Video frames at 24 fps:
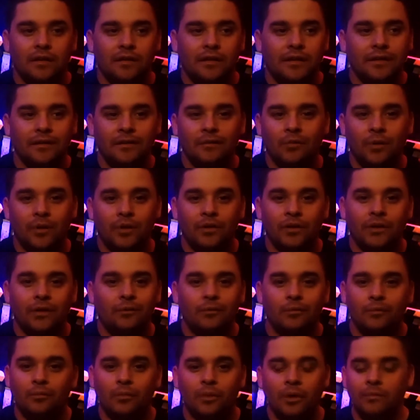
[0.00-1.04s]
like
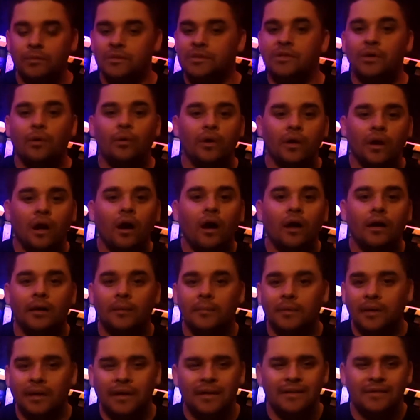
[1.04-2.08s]
wondering what was going on.
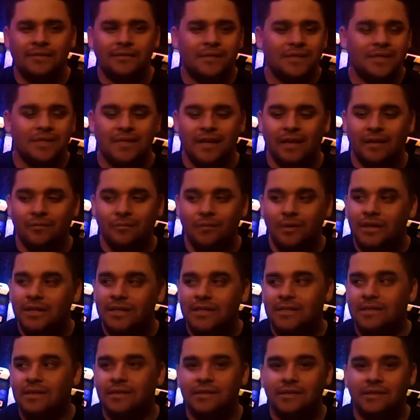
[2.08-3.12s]
I mean, I was just like, what
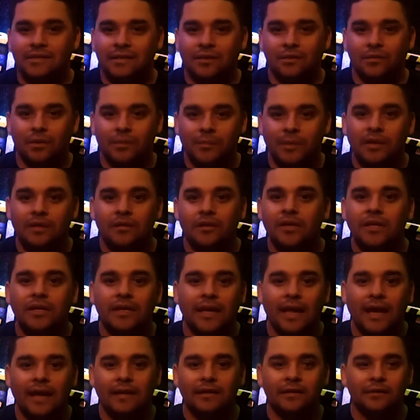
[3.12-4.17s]
is this? What am I
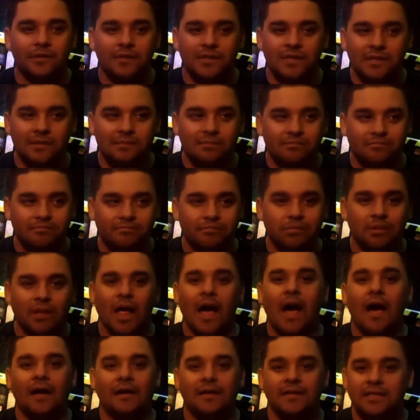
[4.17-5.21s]
looking at? It was just
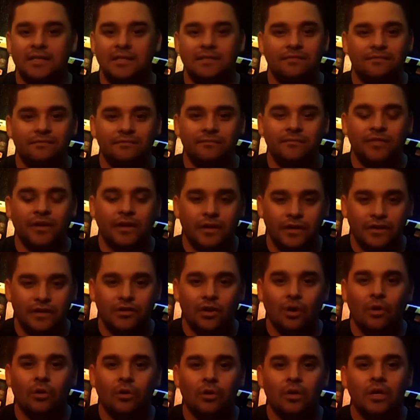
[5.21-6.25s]
blah, just very
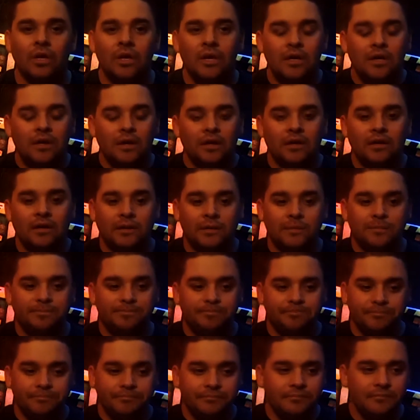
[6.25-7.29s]
dull.
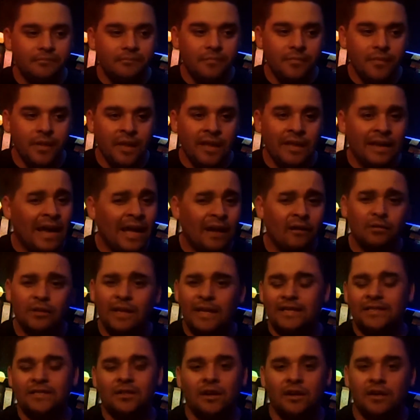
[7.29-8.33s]
And I
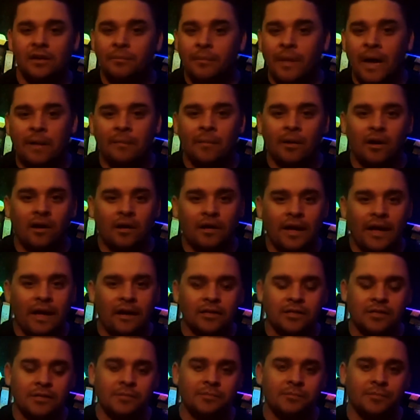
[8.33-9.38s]
don't like talking bad about haunted
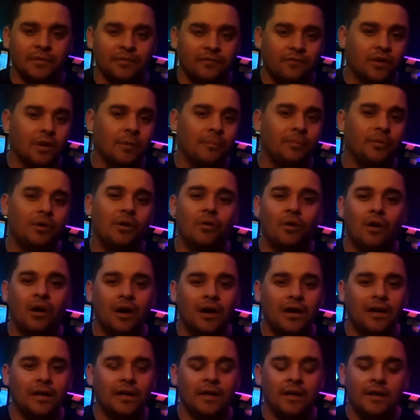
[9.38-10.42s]
houses, but for a pro
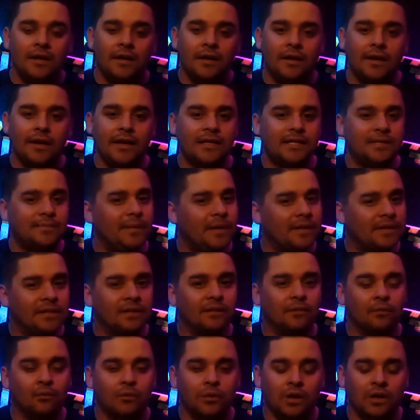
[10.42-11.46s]
haunt, I
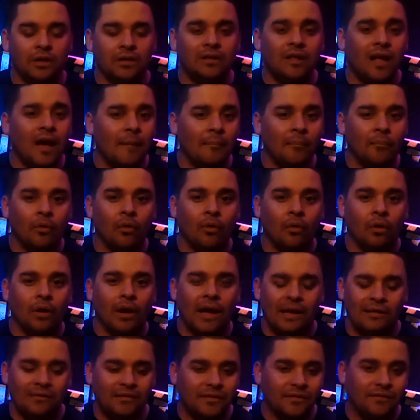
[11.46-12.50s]
expected a lot
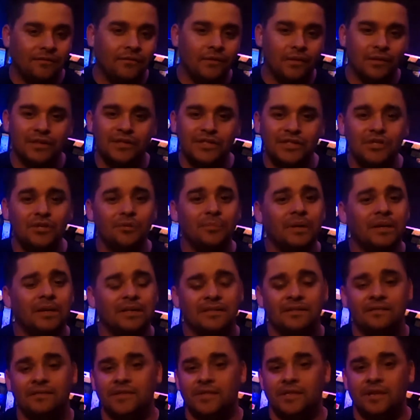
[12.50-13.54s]
more out of the first 2
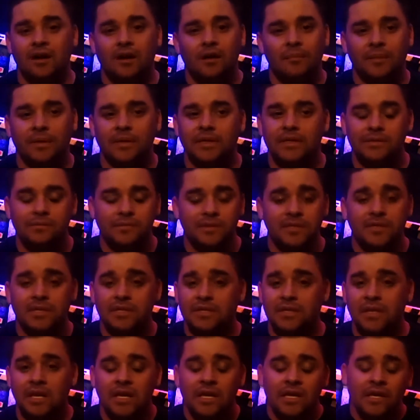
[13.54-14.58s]
minutes of this haunt because it was
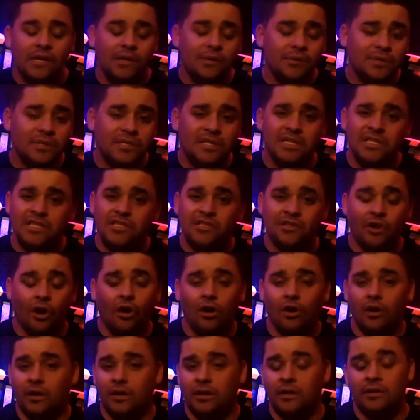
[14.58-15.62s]
just
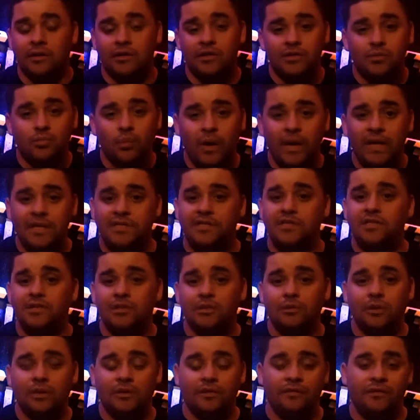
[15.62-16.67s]
dark, and there's ways to
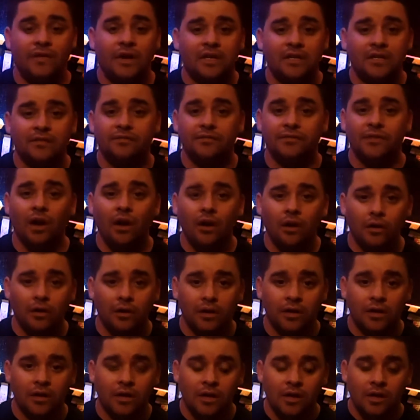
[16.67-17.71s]
do effective
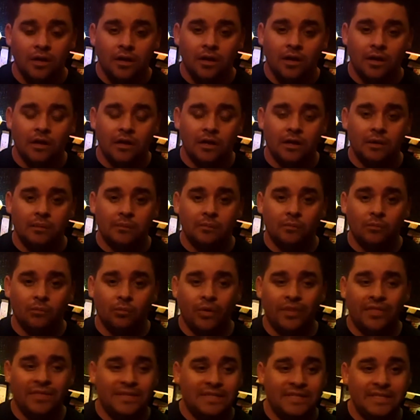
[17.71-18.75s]
dark
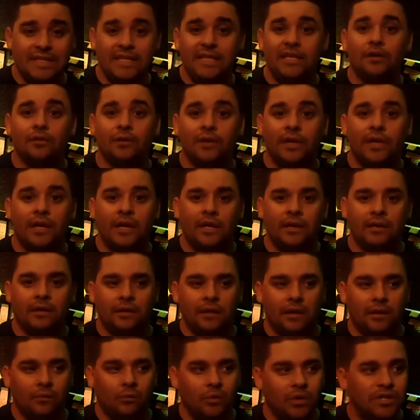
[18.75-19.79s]
with scenery
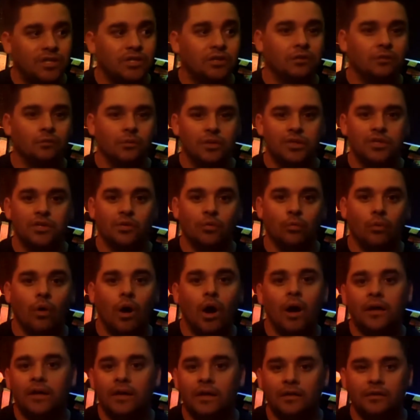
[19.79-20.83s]
and what you're
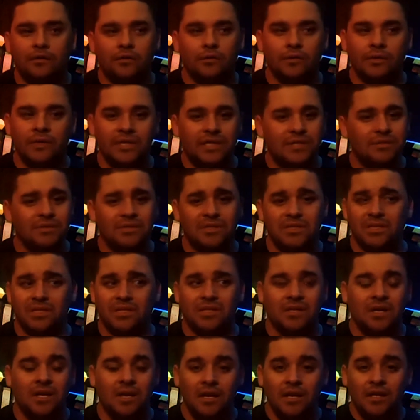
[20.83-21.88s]
walking through, and this was
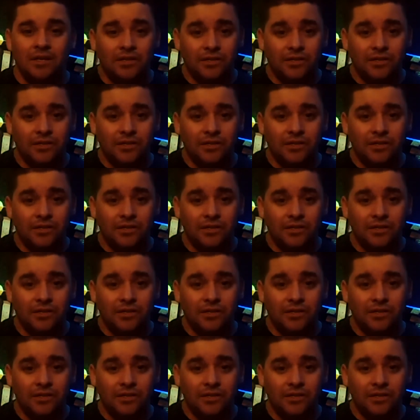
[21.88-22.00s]
just